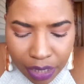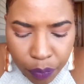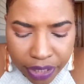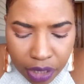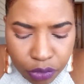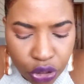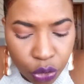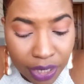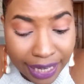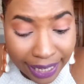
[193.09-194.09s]
that when it comes
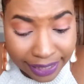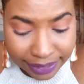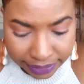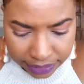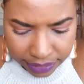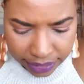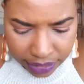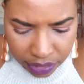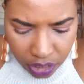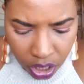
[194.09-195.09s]
to land
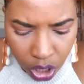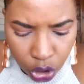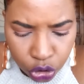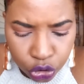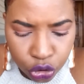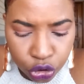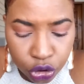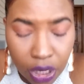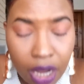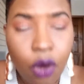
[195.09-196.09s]
dealing,
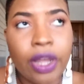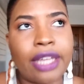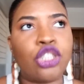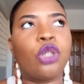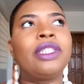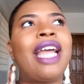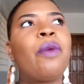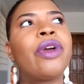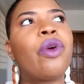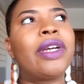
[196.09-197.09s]
okay, so
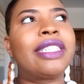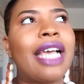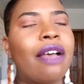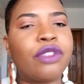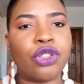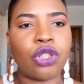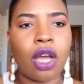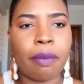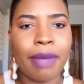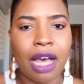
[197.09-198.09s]
now we're going to have to
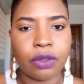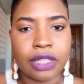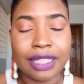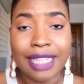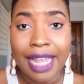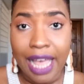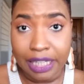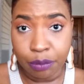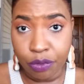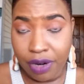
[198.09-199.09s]
talk about the
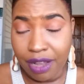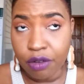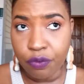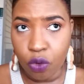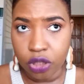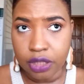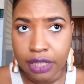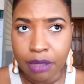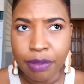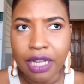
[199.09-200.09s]
diaspora,
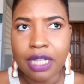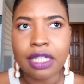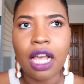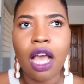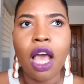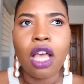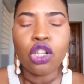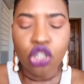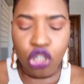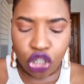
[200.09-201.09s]
unfortunately, because
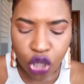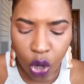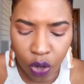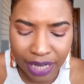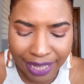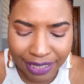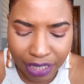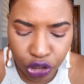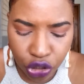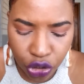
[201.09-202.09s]
sold
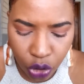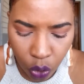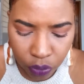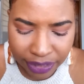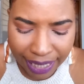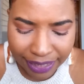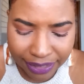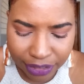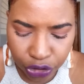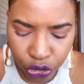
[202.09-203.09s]

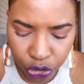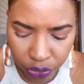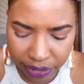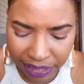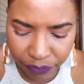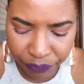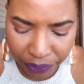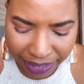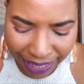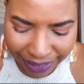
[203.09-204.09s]
and deserted,
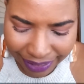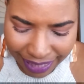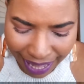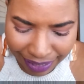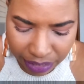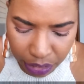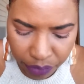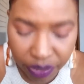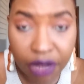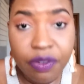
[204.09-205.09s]
forget that,
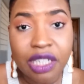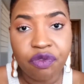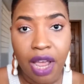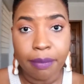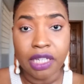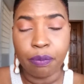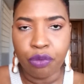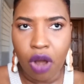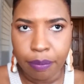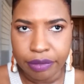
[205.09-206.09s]
even if it's family
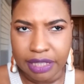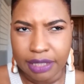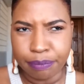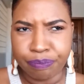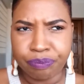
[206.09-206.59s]
property.